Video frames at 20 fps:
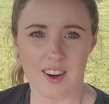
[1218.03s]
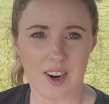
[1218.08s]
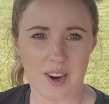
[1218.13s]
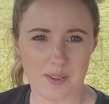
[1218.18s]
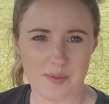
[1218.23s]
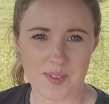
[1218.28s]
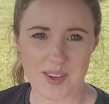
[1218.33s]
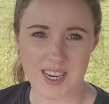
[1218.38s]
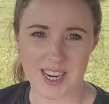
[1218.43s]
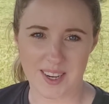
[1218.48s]

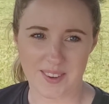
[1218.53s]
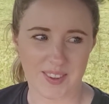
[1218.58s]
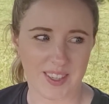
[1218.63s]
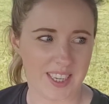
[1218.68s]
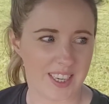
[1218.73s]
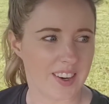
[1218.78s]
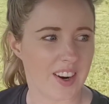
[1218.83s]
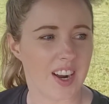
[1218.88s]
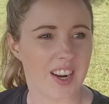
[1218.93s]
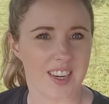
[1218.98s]
come down
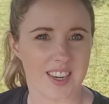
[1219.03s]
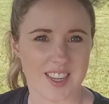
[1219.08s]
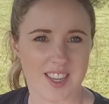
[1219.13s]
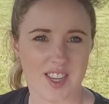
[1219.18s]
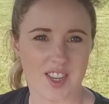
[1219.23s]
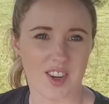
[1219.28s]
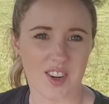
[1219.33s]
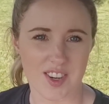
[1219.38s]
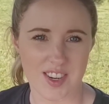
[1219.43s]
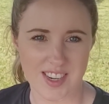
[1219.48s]
here on a
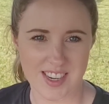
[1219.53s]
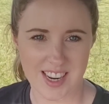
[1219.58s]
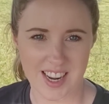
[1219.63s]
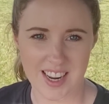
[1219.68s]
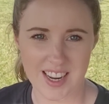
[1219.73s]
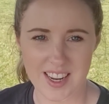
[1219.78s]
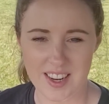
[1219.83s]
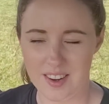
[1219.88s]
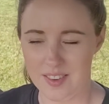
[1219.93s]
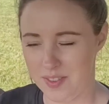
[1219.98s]
Sunday
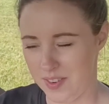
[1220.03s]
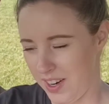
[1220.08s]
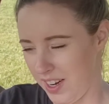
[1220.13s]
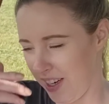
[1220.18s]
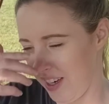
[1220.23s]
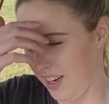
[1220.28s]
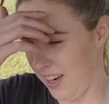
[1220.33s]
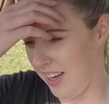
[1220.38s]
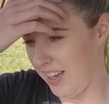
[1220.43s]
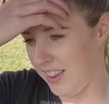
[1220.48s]

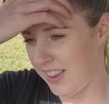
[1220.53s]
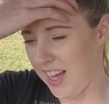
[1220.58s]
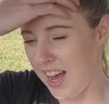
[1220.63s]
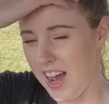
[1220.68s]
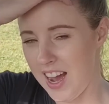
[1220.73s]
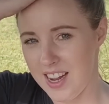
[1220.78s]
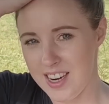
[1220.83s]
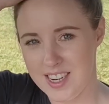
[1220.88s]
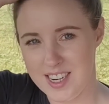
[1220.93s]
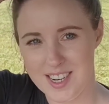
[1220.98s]
evening like
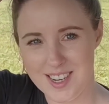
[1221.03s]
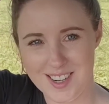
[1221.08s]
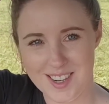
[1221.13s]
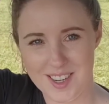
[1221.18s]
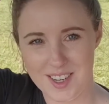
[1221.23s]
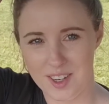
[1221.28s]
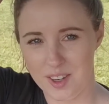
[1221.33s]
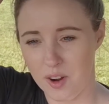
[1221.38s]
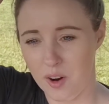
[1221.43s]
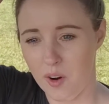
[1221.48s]
that,
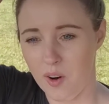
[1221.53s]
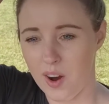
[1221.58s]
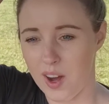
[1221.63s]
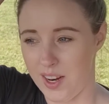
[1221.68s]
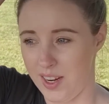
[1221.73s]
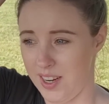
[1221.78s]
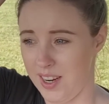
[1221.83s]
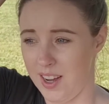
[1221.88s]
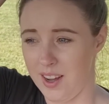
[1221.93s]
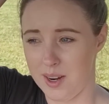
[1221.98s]
you know,
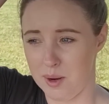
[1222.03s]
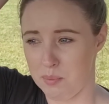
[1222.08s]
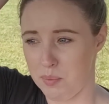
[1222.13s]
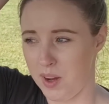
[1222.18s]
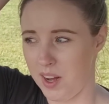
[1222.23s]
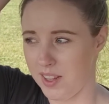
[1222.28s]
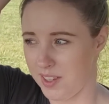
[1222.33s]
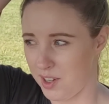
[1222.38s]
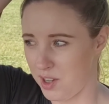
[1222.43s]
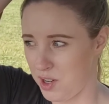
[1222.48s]
and not a
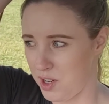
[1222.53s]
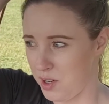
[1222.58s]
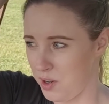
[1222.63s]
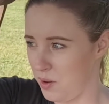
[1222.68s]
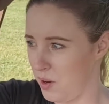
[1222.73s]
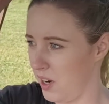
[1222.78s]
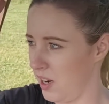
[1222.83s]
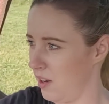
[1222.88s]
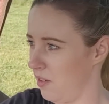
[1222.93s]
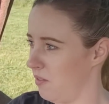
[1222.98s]
bother
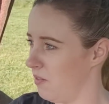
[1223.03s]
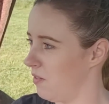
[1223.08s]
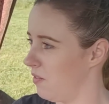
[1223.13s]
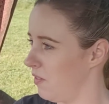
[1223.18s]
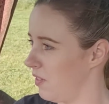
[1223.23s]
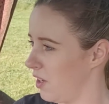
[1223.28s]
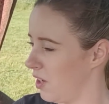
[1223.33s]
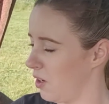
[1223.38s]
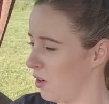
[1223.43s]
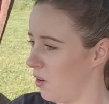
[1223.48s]
to
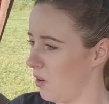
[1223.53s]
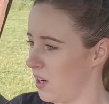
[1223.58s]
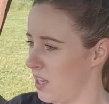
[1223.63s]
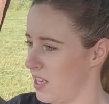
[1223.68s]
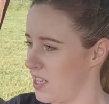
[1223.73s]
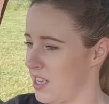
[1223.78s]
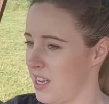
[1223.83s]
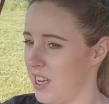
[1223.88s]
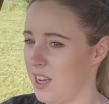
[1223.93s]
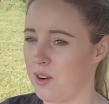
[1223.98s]
him. You know,
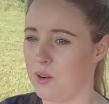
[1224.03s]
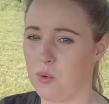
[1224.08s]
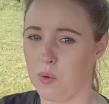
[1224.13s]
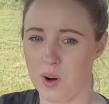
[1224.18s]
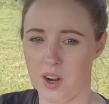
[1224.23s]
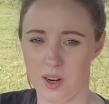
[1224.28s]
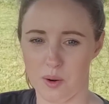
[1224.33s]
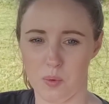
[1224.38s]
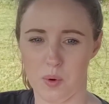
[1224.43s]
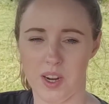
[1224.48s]
he said go
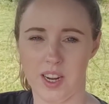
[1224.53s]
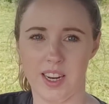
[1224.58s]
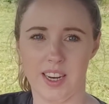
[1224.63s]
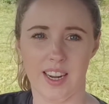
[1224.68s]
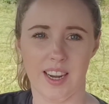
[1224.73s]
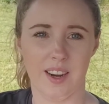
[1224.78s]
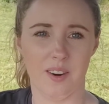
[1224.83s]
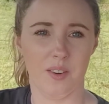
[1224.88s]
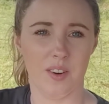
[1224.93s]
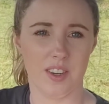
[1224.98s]
on away
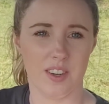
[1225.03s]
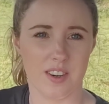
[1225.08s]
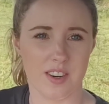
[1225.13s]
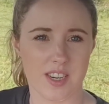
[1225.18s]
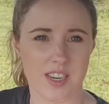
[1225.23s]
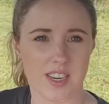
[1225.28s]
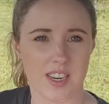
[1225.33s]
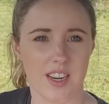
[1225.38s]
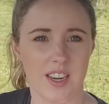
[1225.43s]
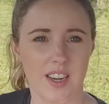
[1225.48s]
now
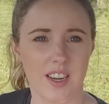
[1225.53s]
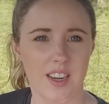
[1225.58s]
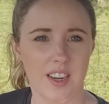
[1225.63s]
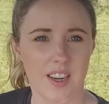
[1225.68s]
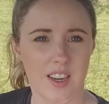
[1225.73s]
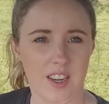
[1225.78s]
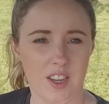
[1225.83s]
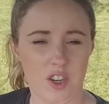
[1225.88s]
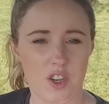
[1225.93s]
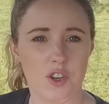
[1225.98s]
and
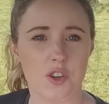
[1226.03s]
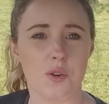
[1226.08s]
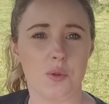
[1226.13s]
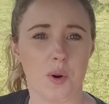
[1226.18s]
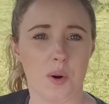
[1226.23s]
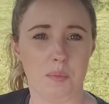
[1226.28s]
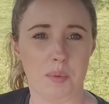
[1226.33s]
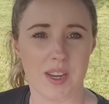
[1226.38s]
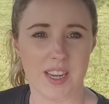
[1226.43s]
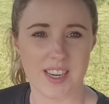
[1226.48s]
do
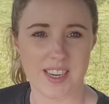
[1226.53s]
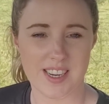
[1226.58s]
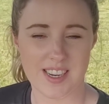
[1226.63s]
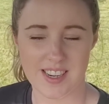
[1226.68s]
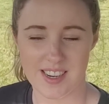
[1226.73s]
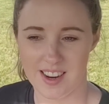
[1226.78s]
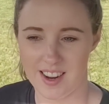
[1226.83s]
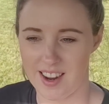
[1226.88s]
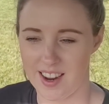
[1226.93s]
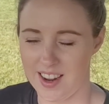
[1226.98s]
a
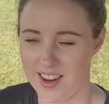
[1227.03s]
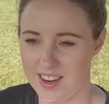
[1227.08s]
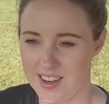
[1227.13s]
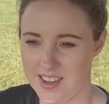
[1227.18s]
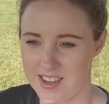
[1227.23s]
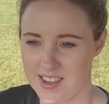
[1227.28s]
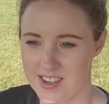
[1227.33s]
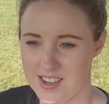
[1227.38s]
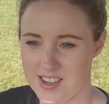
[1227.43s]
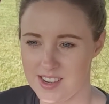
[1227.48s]
bit,
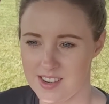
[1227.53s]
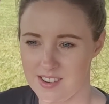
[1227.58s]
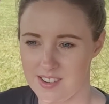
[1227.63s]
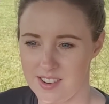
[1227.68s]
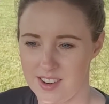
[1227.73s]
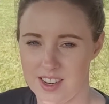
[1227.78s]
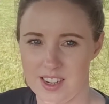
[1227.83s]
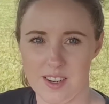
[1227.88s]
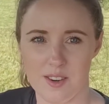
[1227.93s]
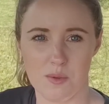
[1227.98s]
and
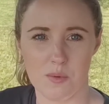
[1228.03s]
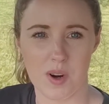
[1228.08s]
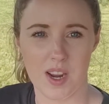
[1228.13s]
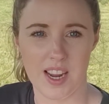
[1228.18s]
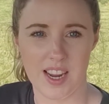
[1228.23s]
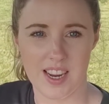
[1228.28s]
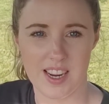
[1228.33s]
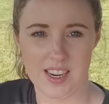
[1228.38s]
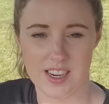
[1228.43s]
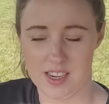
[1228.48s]
he'd
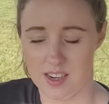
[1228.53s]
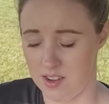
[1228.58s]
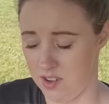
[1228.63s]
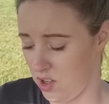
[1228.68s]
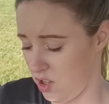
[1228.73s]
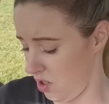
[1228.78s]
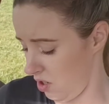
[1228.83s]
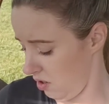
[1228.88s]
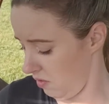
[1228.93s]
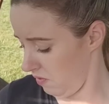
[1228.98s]
wait, and
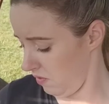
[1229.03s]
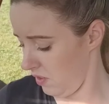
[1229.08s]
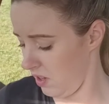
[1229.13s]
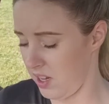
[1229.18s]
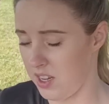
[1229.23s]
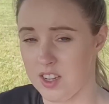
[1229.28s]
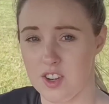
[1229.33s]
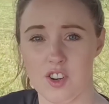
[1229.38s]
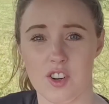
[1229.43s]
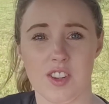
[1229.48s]
sure,
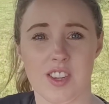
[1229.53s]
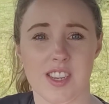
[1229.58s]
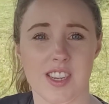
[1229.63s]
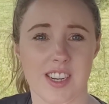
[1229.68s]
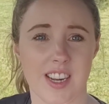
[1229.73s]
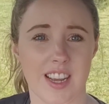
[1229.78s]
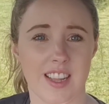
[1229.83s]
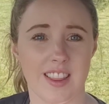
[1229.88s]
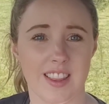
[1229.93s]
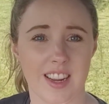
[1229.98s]
he just
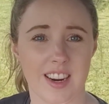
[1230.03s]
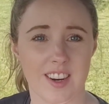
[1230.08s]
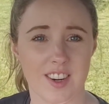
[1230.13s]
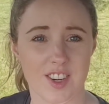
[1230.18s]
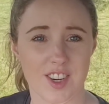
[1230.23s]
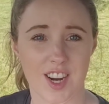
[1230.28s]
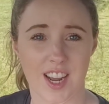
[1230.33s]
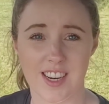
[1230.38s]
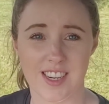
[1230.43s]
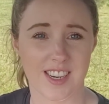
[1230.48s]
stayed there
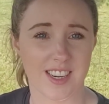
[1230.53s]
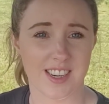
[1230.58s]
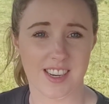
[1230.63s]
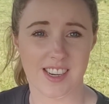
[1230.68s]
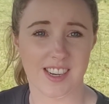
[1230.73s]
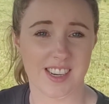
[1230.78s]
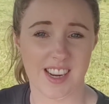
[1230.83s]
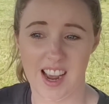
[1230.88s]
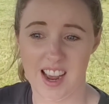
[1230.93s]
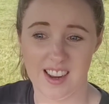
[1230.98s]
chatting
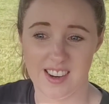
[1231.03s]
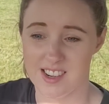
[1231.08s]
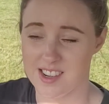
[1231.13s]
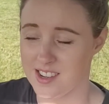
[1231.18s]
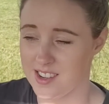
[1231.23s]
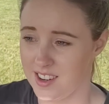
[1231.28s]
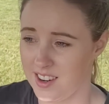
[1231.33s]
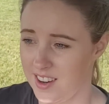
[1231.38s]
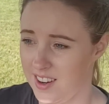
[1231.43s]
to Dad.